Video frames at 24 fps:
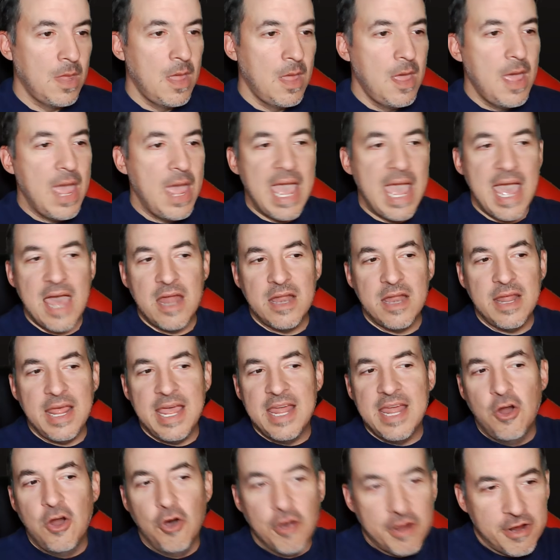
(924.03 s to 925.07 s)
And
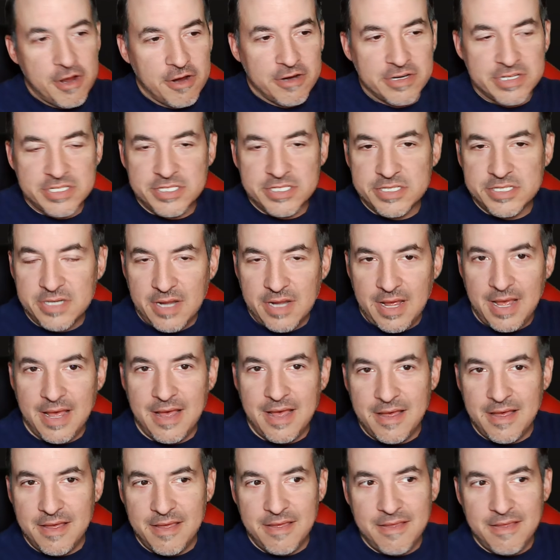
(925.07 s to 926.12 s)
in Hooker's
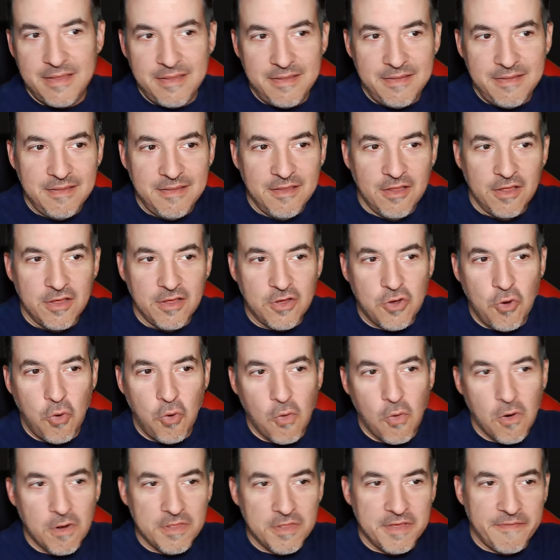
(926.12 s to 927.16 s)

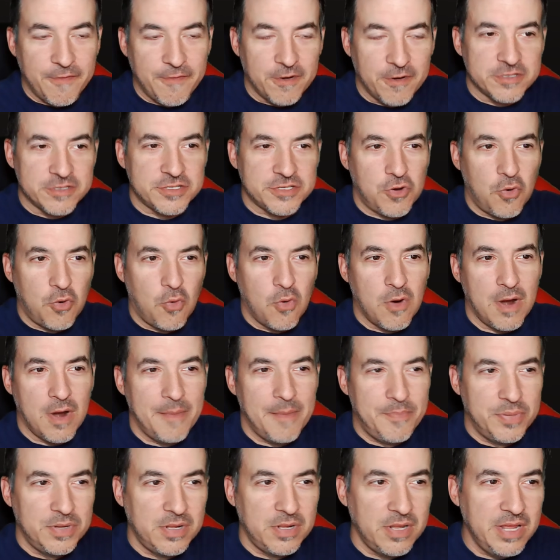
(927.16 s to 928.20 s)
corps, the First Corps, I
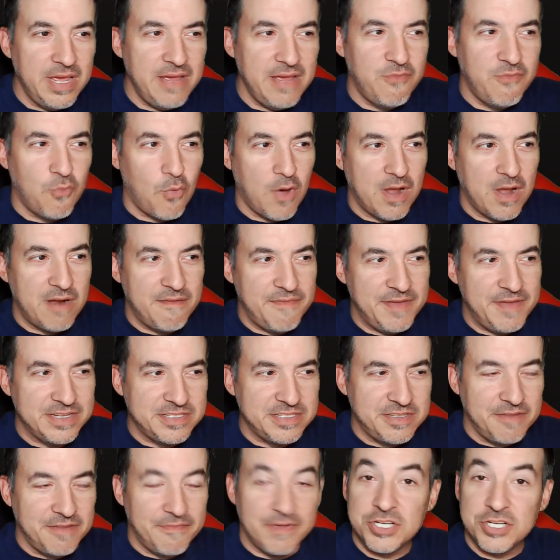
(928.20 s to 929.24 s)
believe one of his
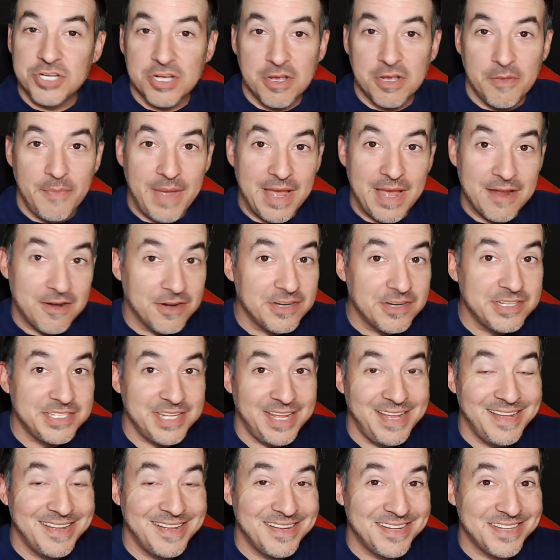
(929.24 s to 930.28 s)
division commanders
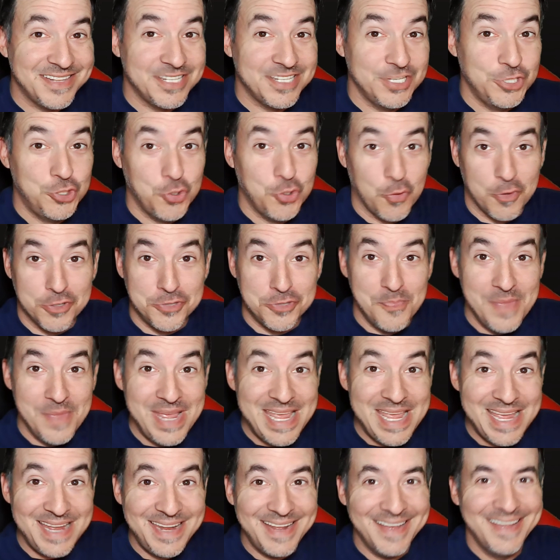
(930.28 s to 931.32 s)
is George
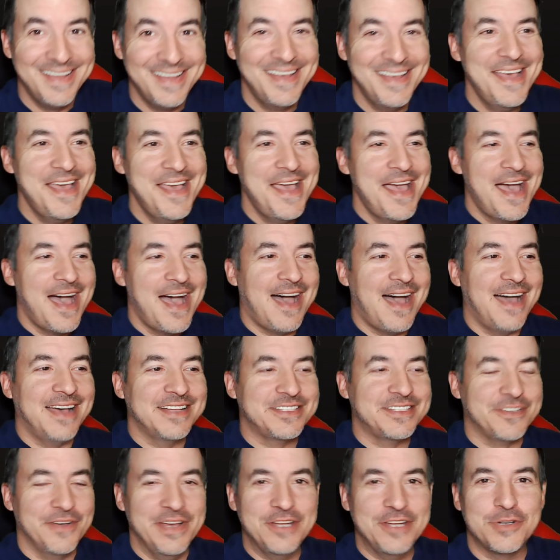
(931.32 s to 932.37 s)
Meade.
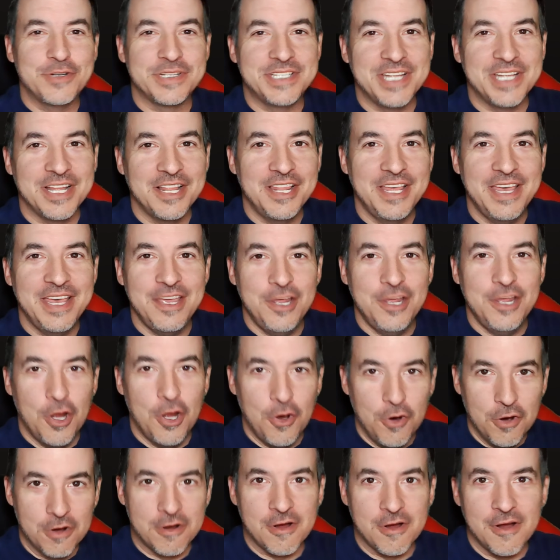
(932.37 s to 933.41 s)
So interestingly, you know,
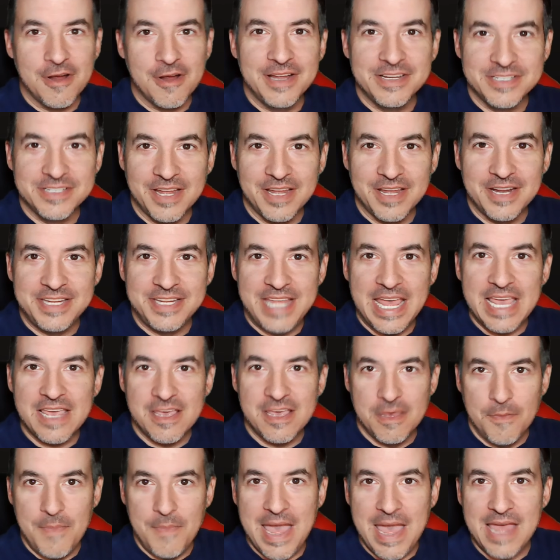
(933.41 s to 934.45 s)
Hooker is going to take
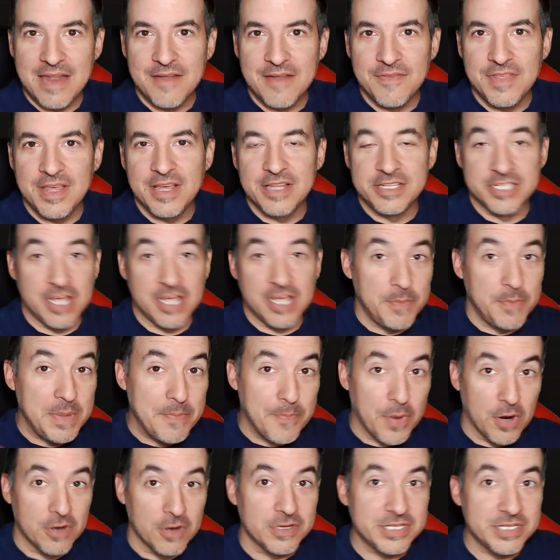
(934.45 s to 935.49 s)
command of, it's going to be
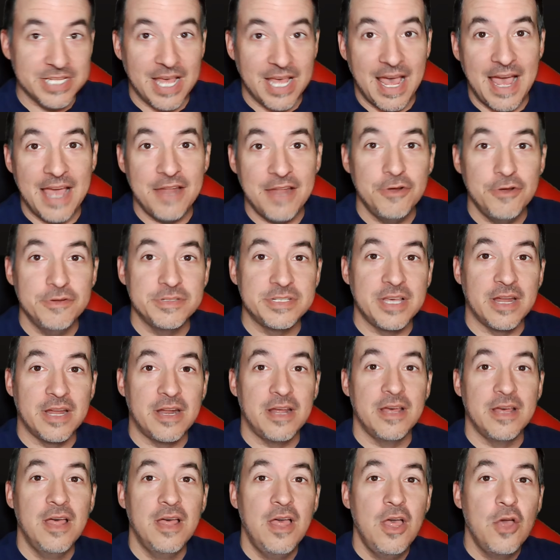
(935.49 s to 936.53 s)
Burnside who's going
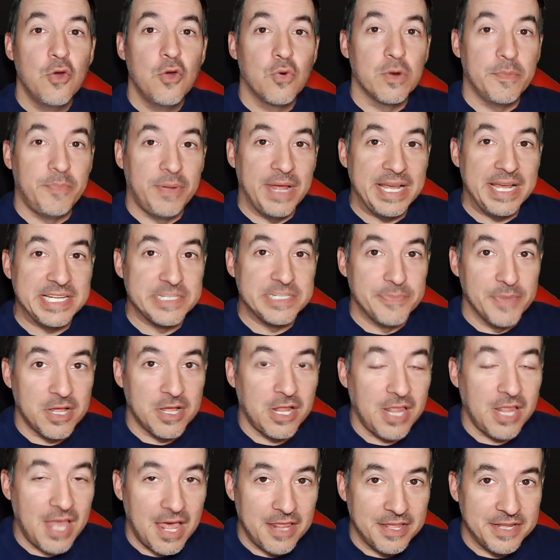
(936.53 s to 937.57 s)
to replace
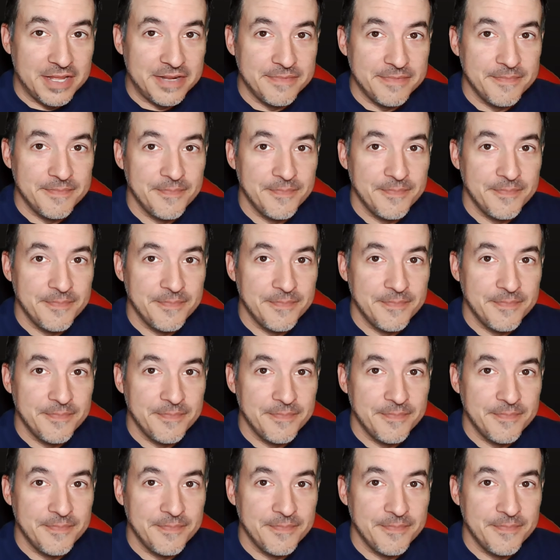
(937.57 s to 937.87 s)
McClellan.